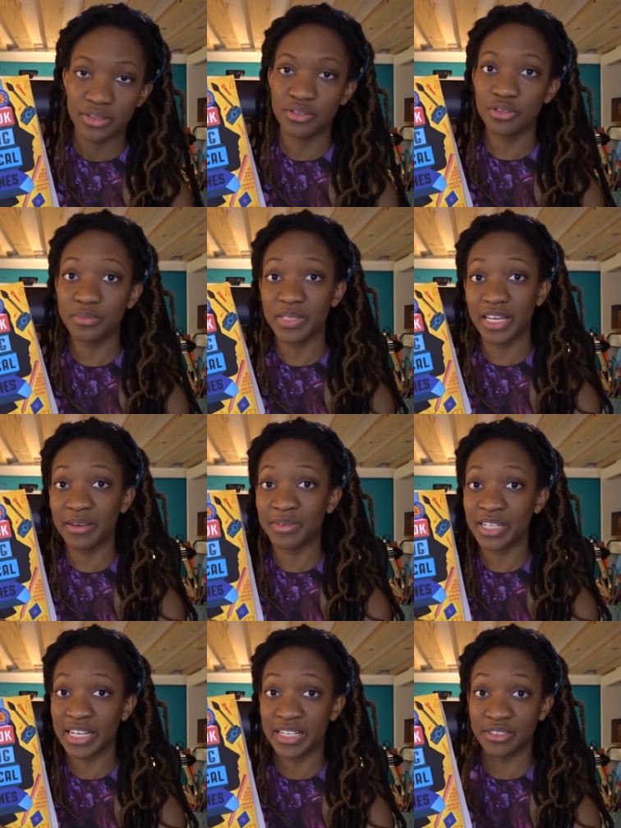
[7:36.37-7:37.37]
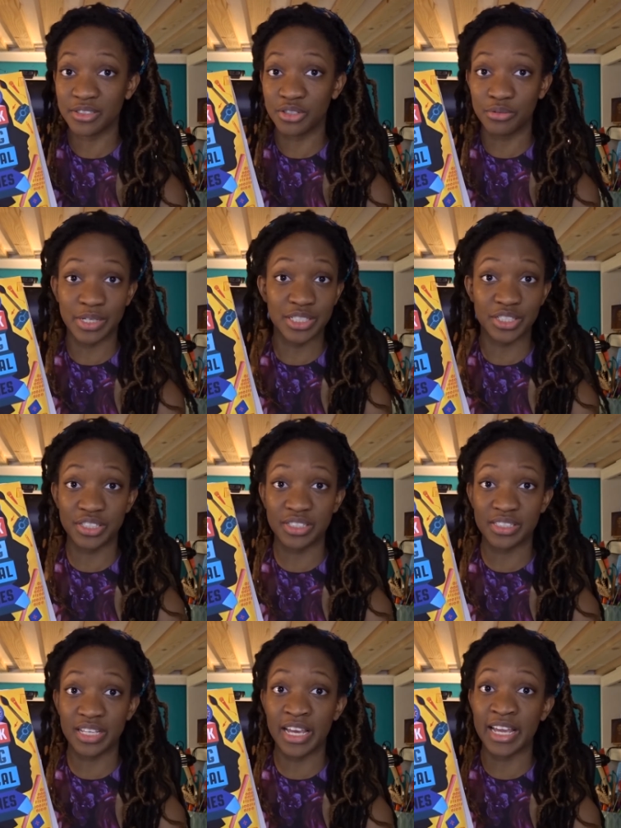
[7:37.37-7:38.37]
You'll be able to answer
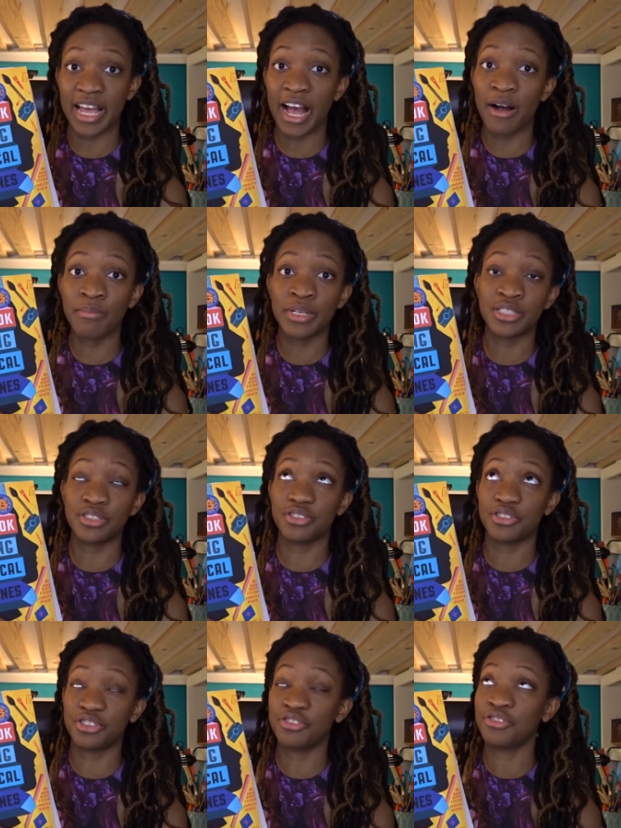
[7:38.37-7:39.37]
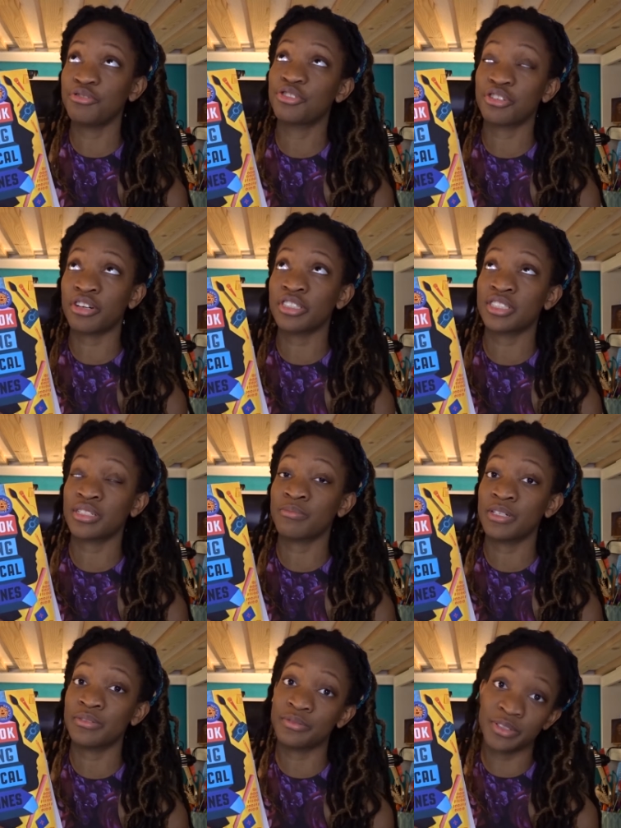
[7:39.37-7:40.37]
questions like, how much should you charge
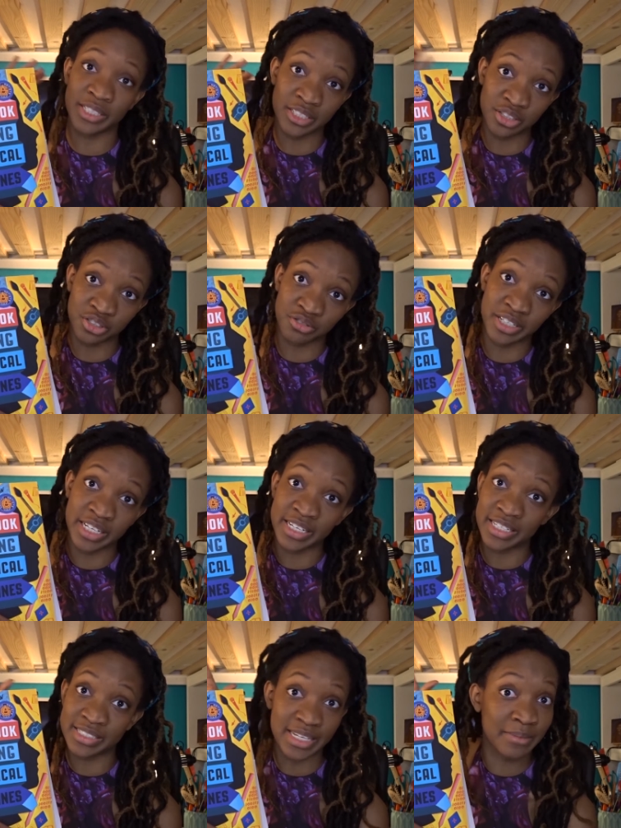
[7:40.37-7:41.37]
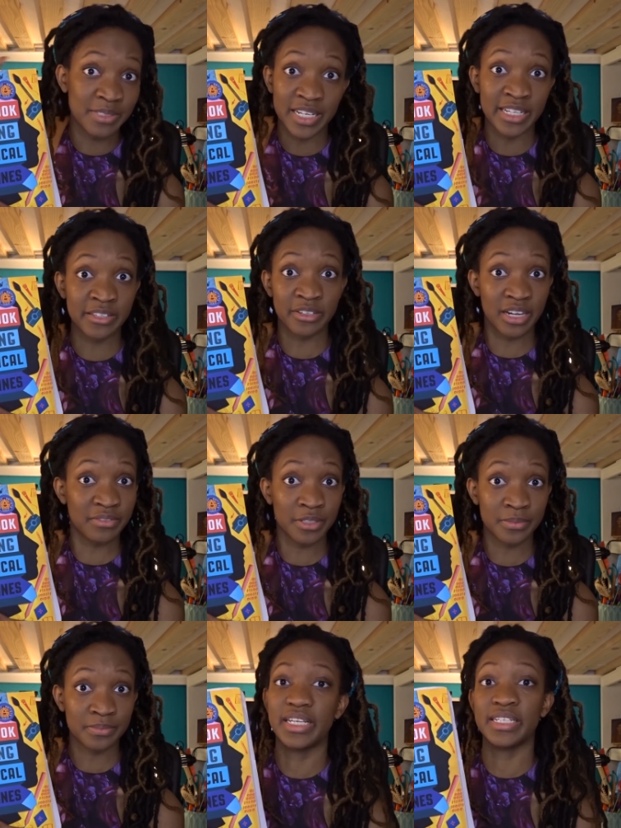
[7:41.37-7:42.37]
someone for illustrating and typesetting their
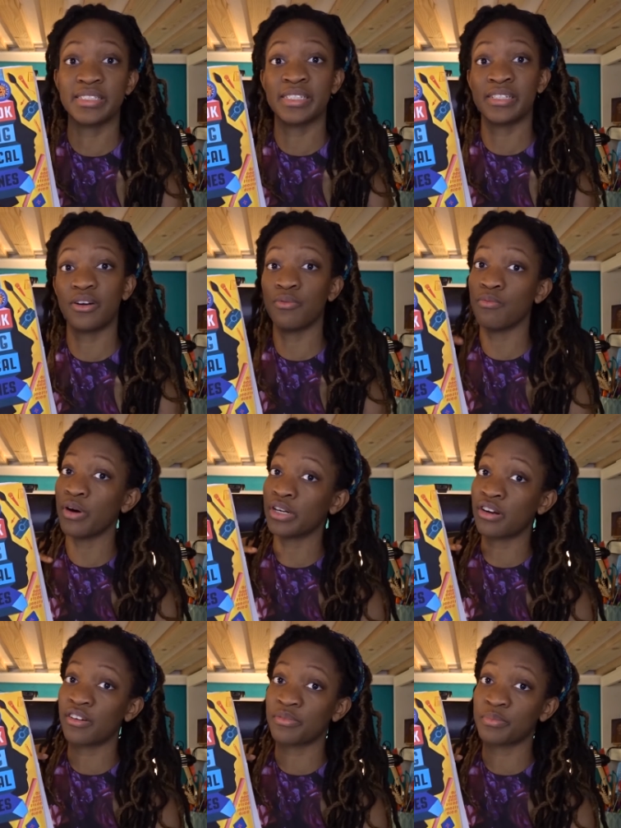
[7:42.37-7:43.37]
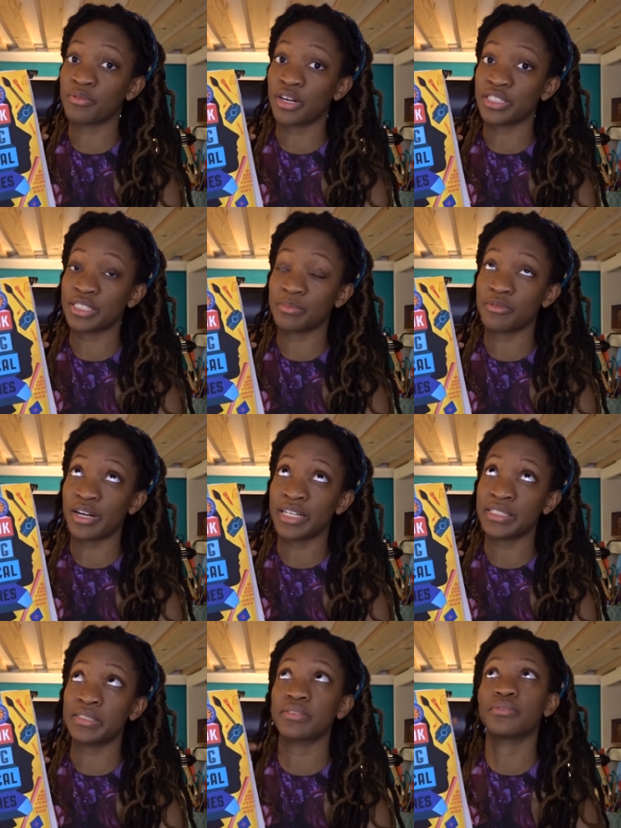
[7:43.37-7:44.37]
cover? Is it a one-off project
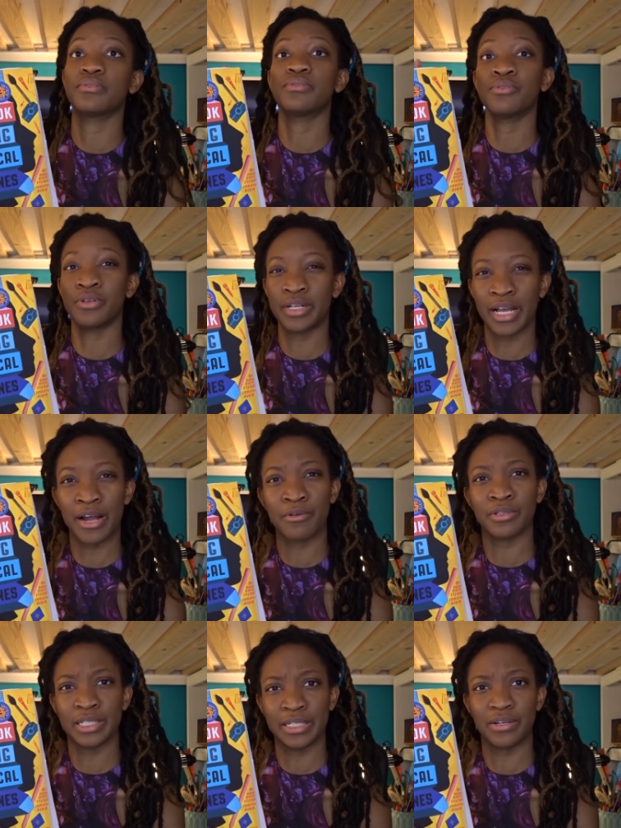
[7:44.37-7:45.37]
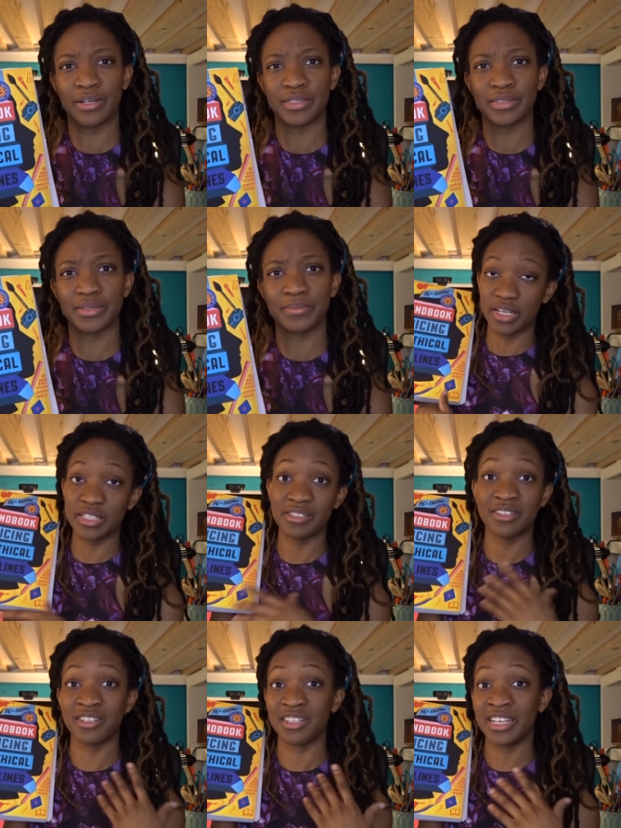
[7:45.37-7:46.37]
price or an hourly cost? Is
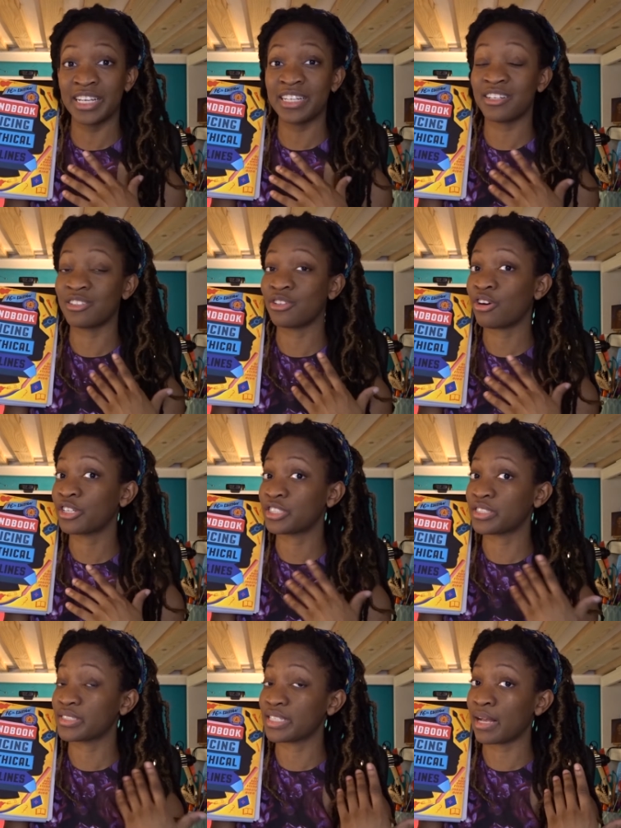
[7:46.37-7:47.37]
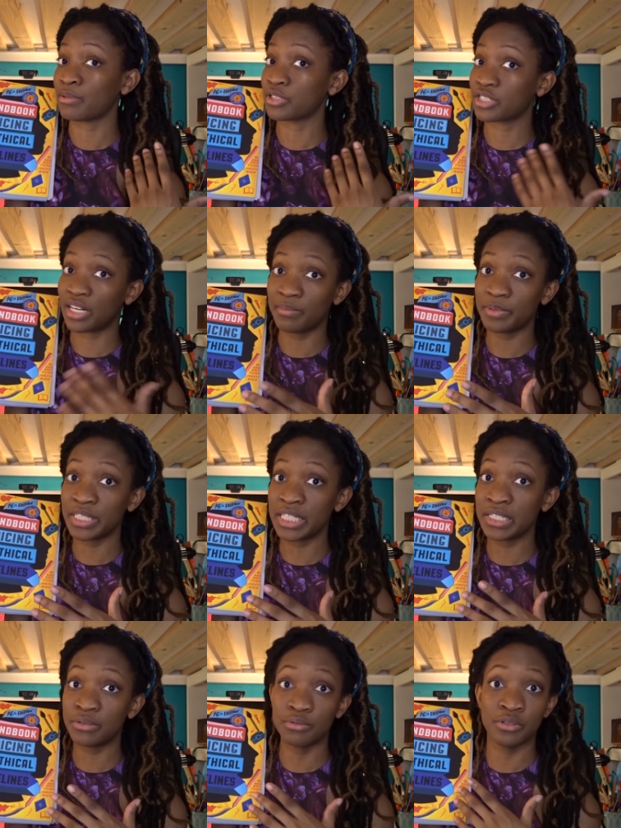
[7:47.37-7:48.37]
our client a large and established
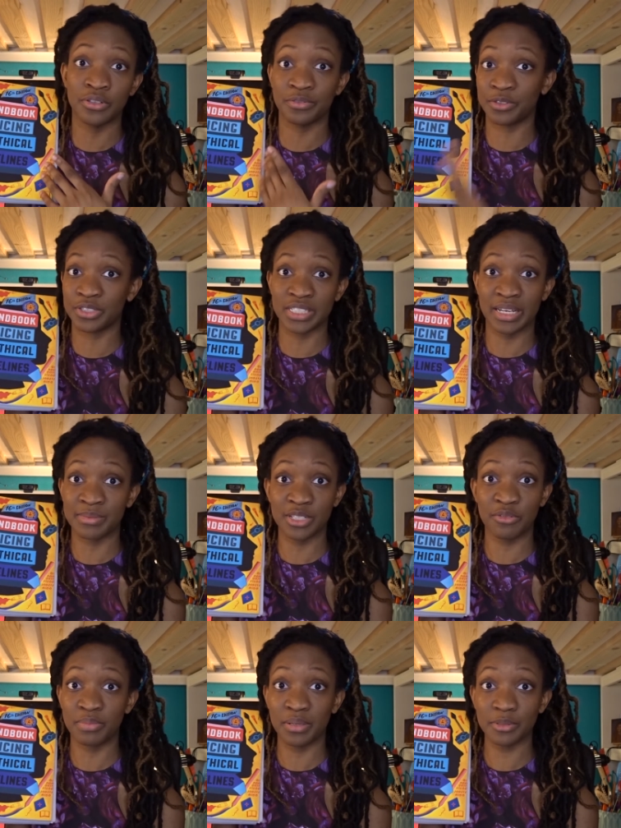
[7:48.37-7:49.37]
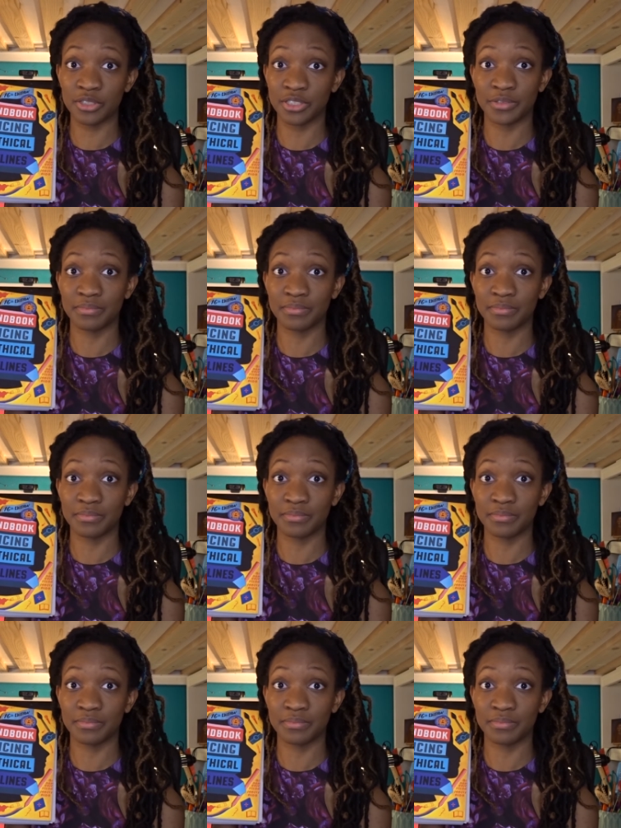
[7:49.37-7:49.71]
company or a first-time self-publisher?